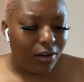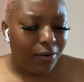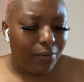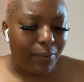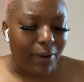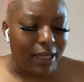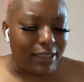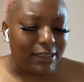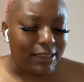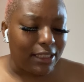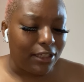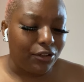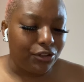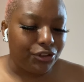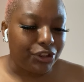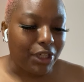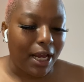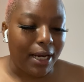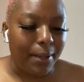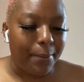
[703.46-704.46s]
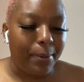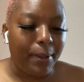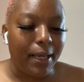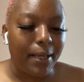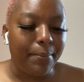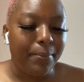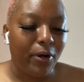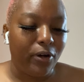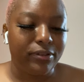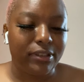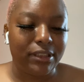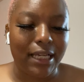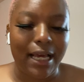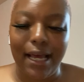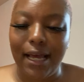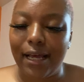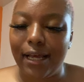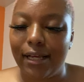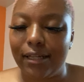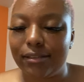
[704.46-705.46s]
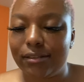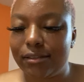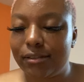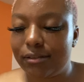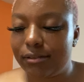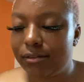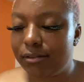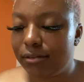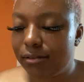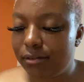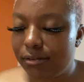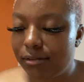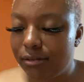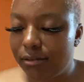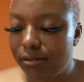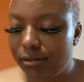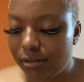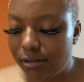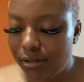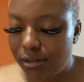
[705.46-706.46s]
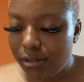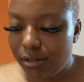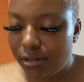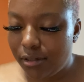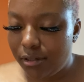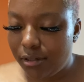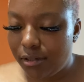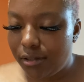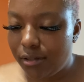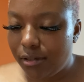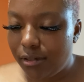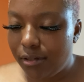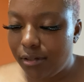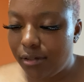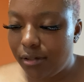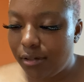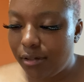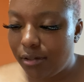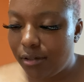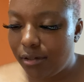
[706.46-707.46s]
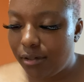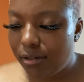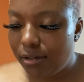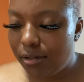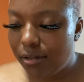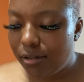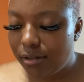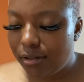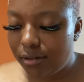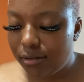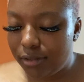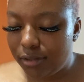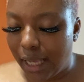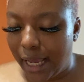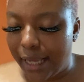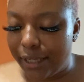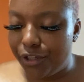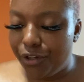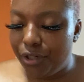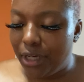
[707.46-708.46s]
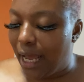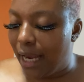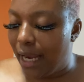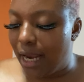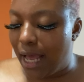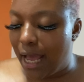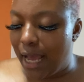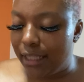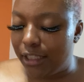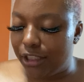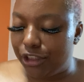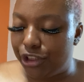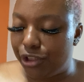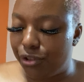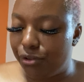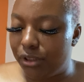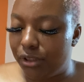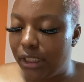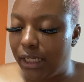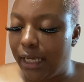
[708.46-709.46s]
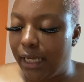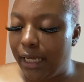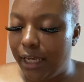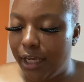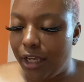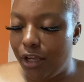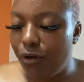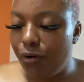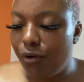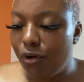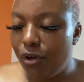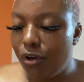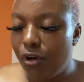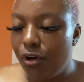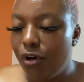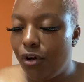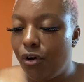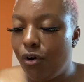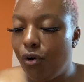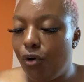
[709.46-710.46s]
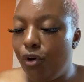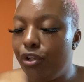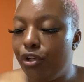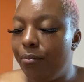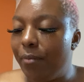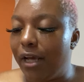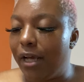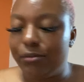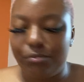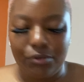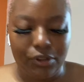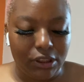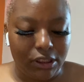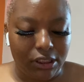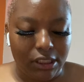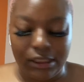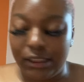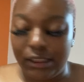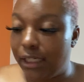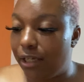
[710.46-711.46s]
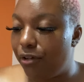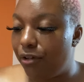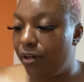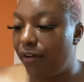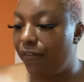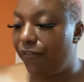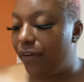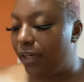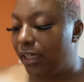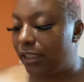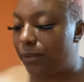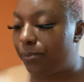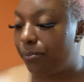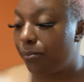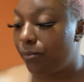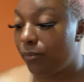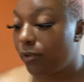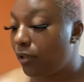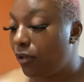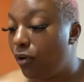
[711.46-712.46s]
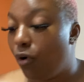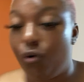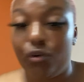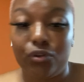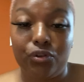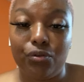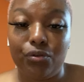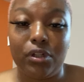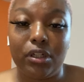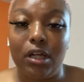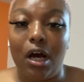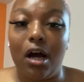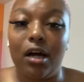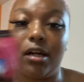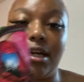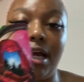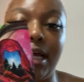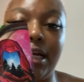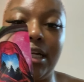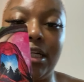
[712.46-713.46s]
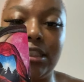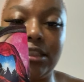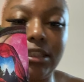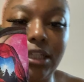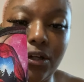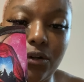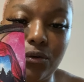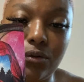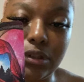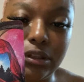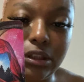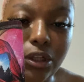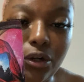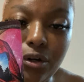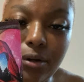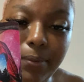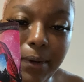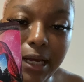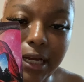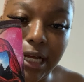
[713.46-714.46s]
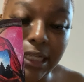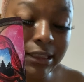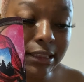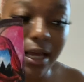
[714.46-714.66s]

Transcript: while still trying to play both sides the responsibility, helping Like you gotta either choose to heal, or you might as well just continue to finish going through the dark night of the soul. Cause don't nobody got